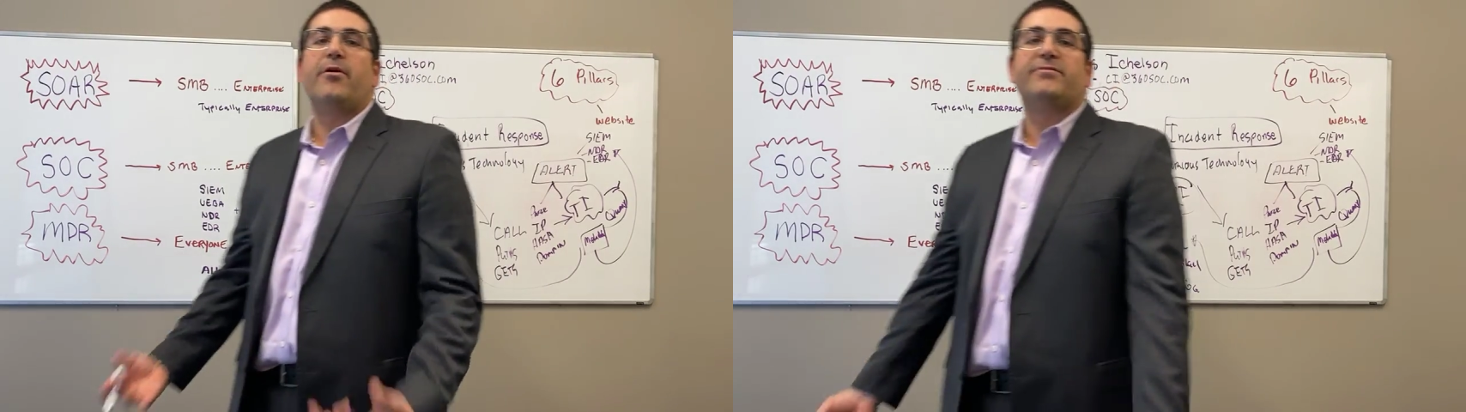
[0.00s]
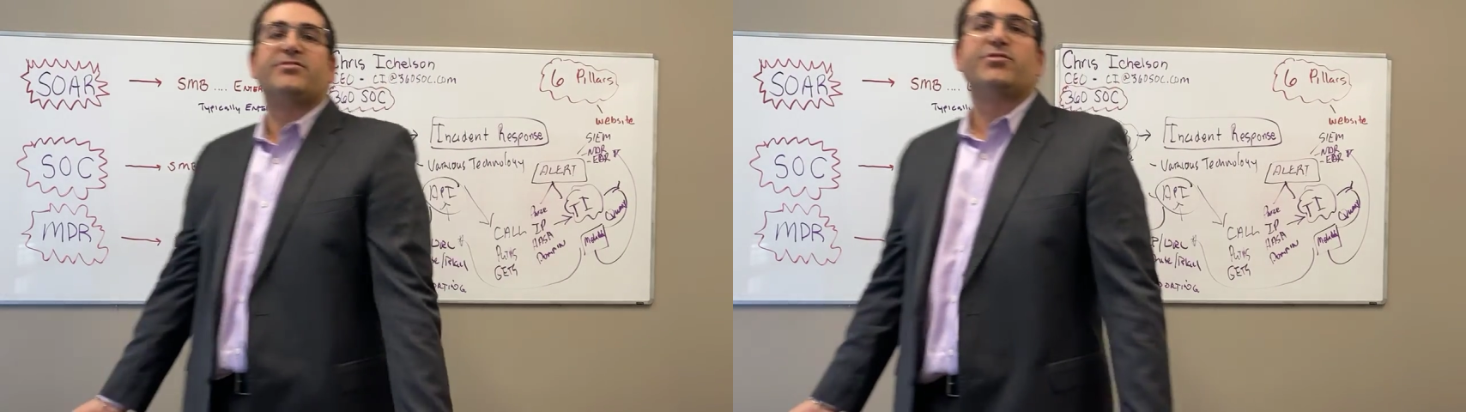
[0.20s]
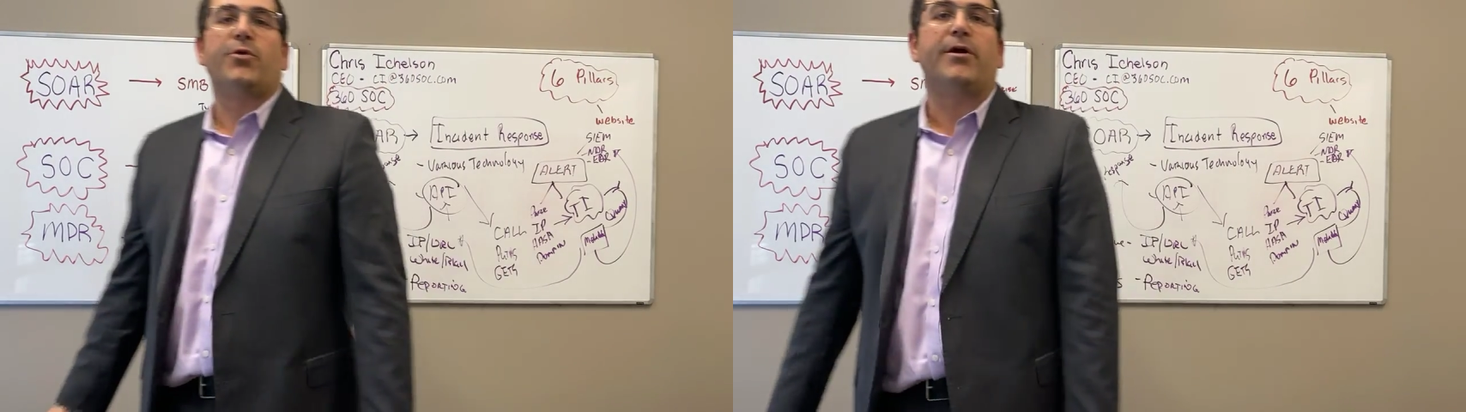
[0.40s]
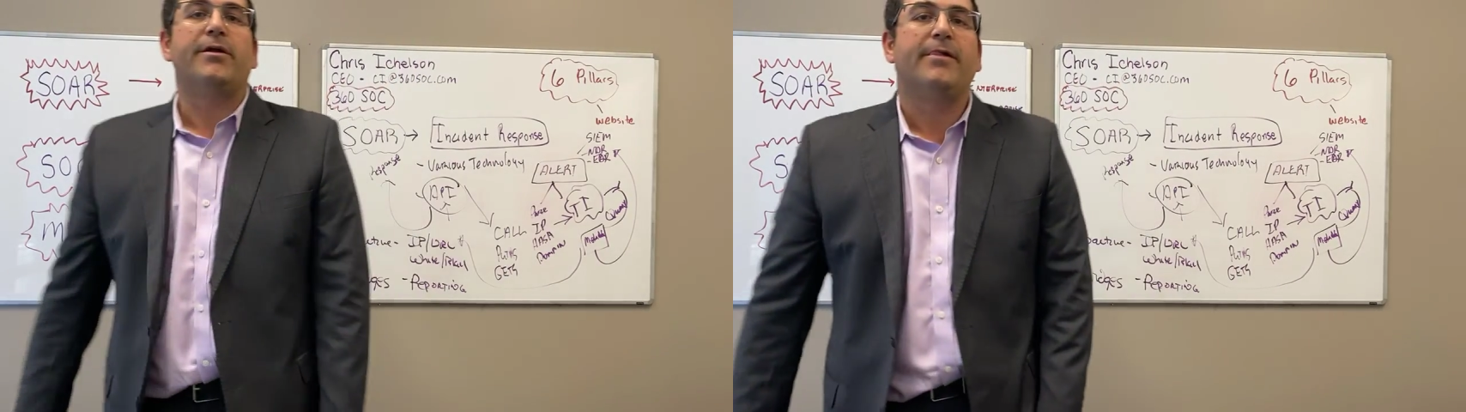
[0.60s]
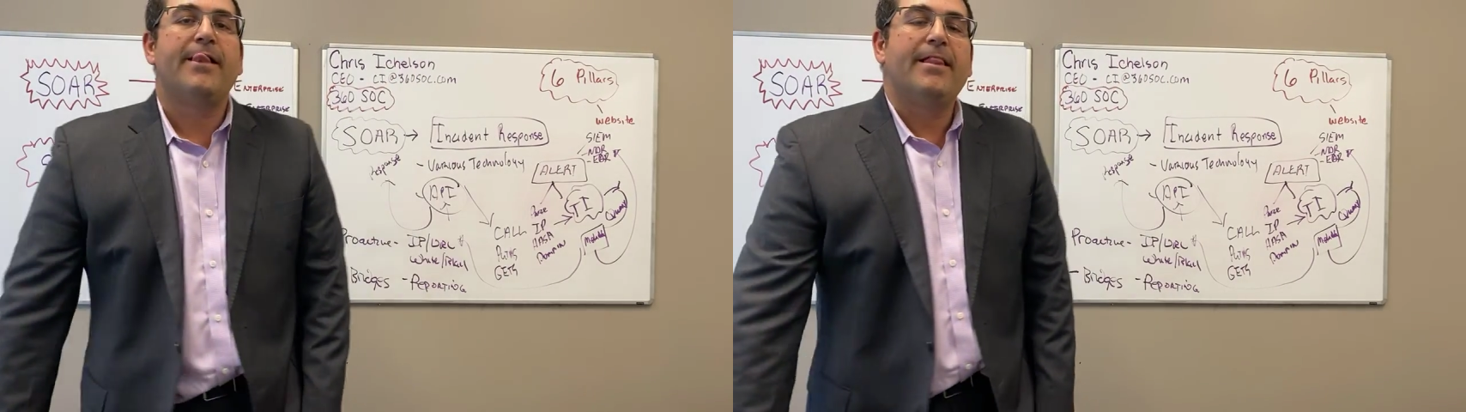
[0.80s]
of SOAR.
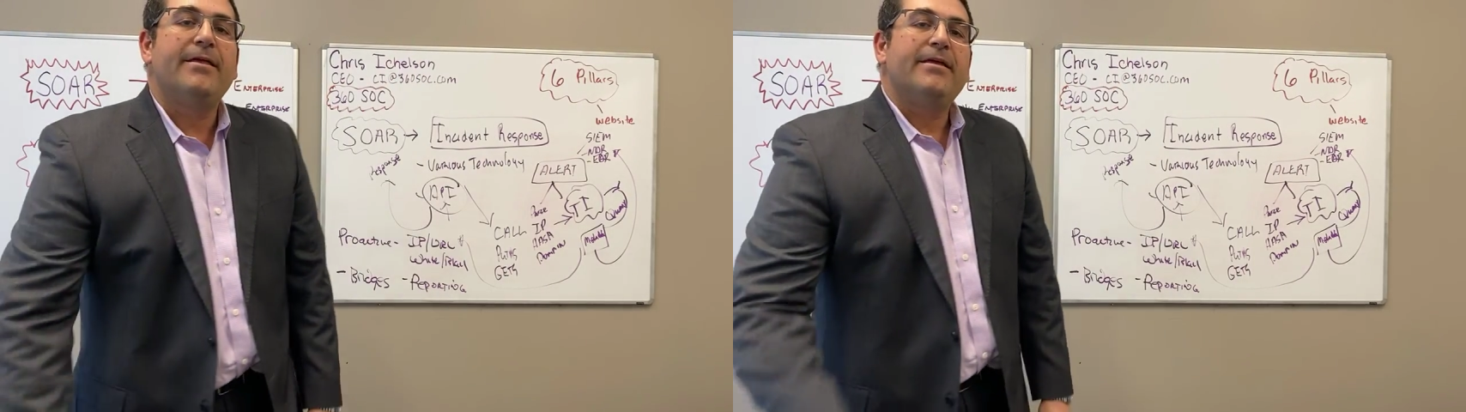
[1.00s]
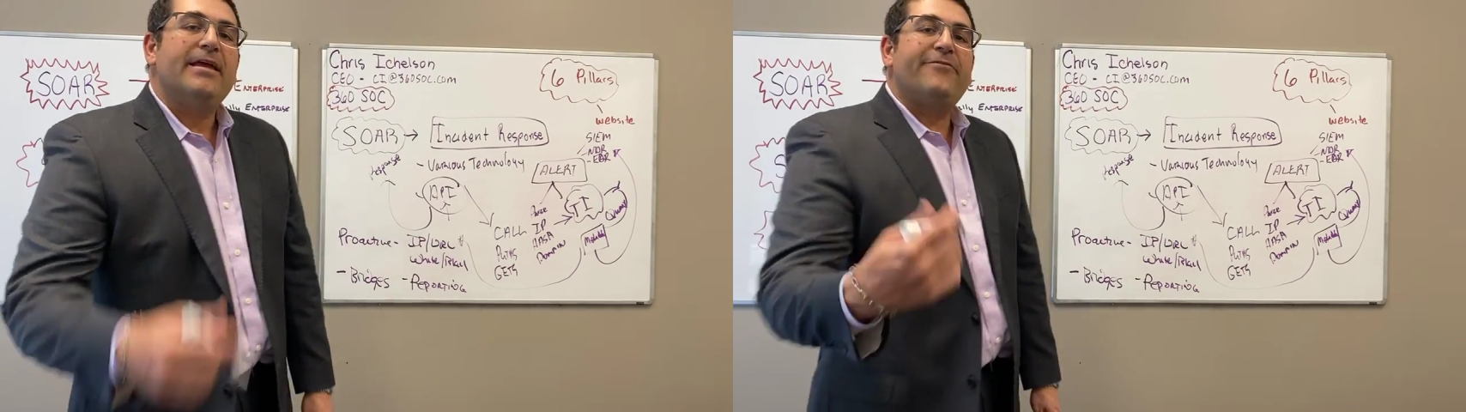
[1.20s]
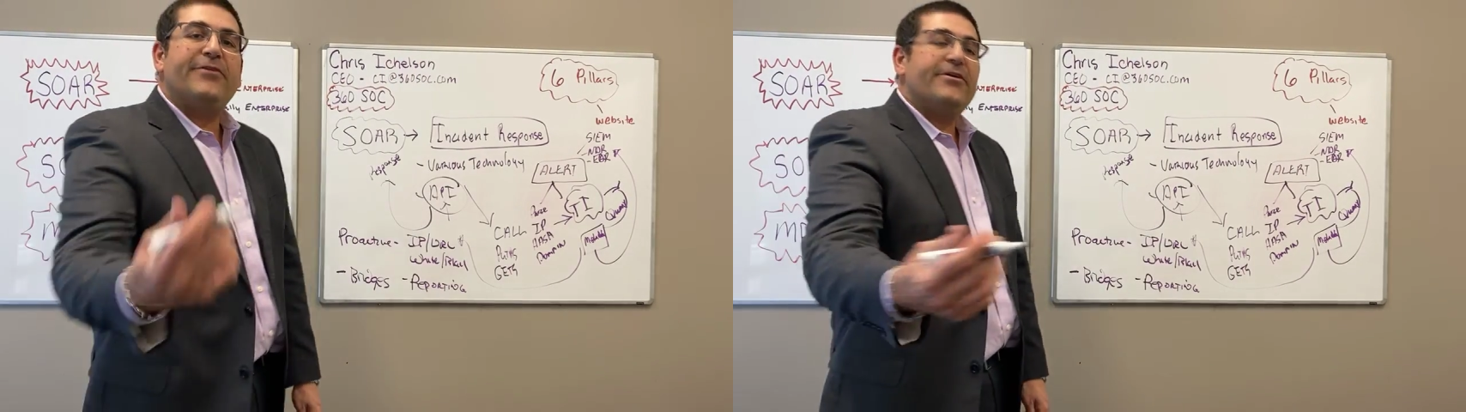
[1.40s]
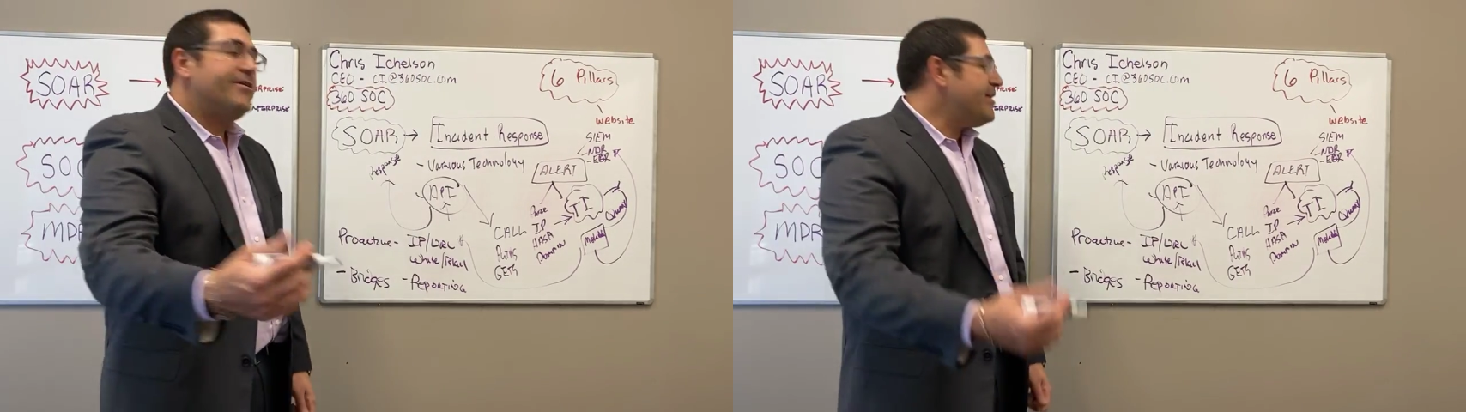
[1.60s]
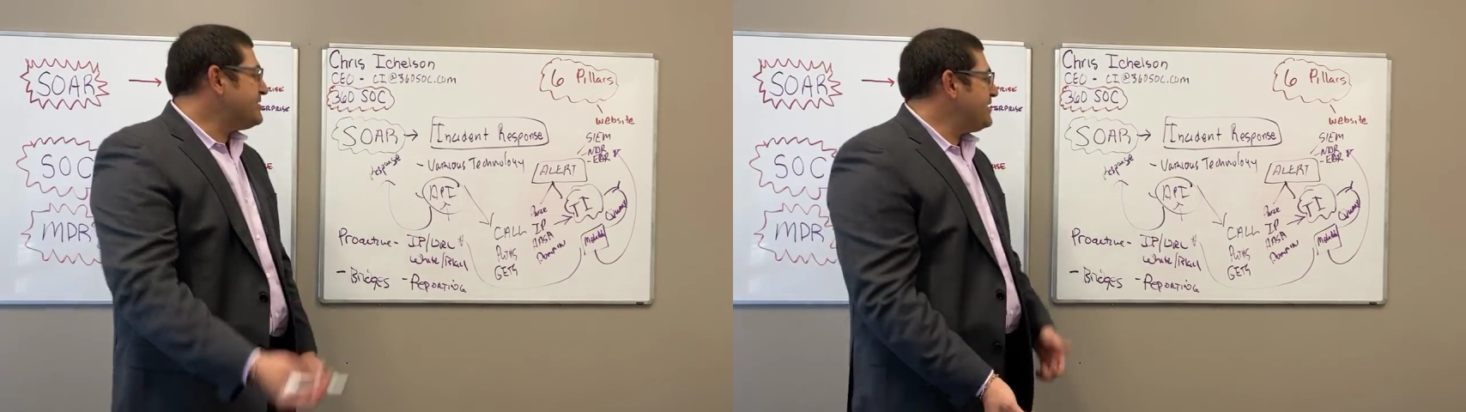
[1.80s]
If you're
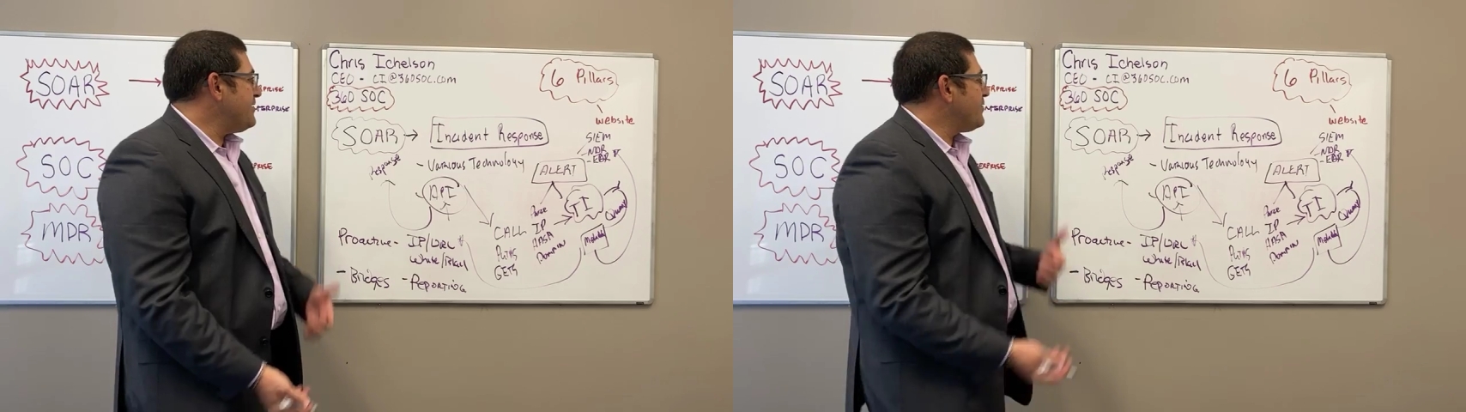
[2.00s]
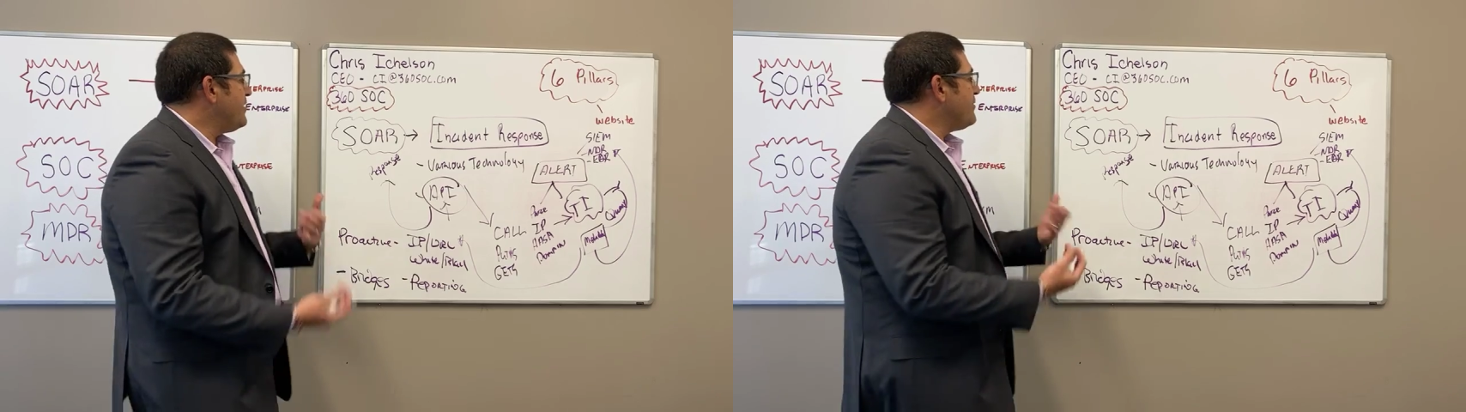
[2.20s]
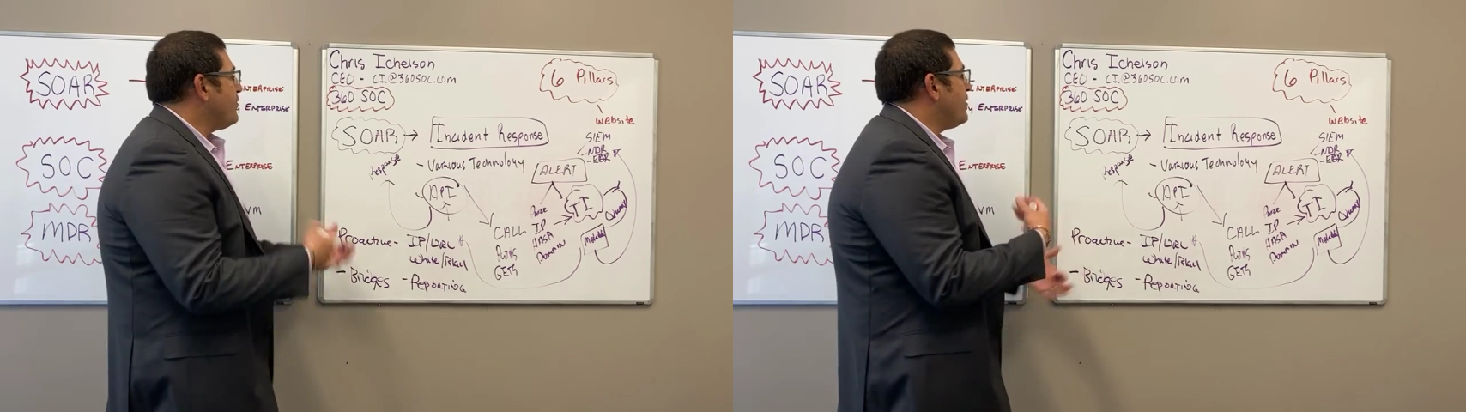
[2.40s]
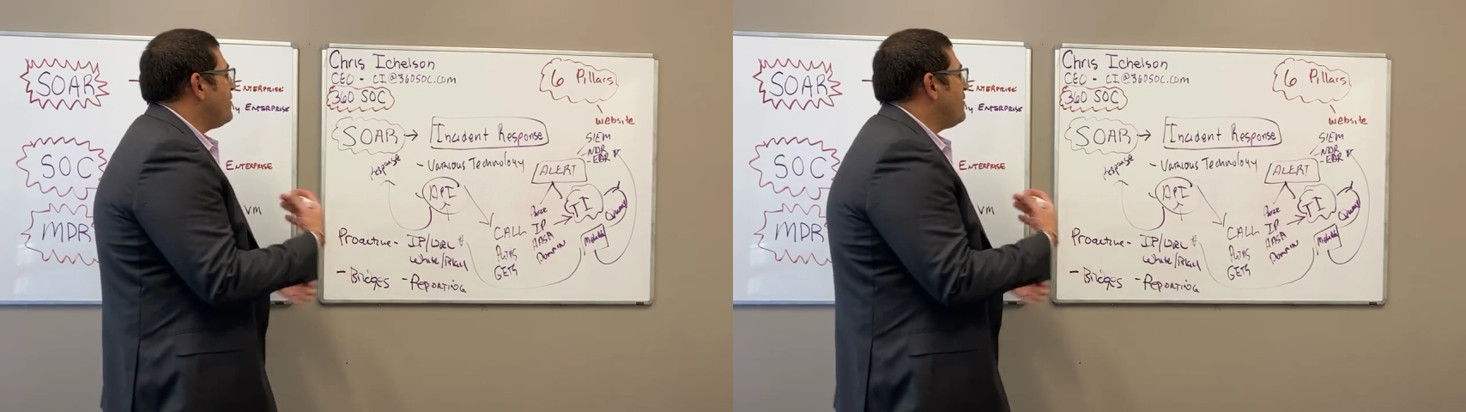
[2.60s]
interested in learning more